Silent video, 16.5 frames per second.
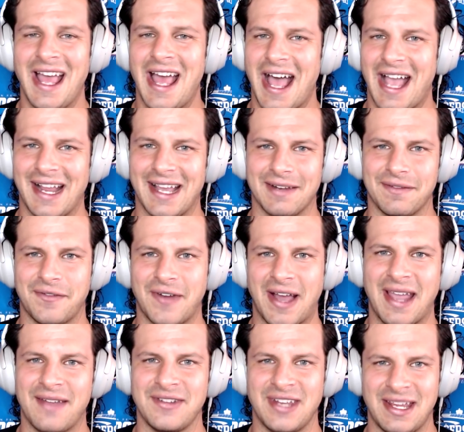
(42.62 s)
I got
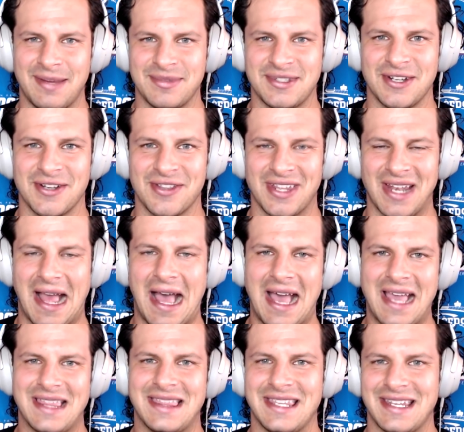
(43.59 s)
five names here that
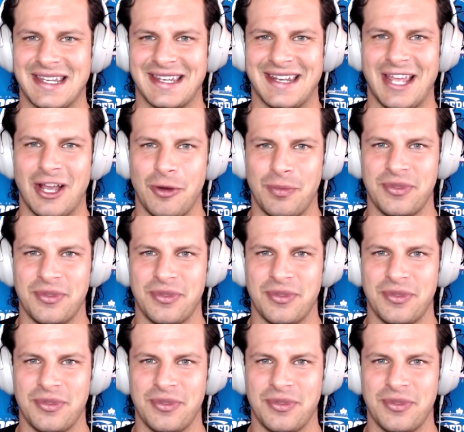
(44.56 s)
I think can help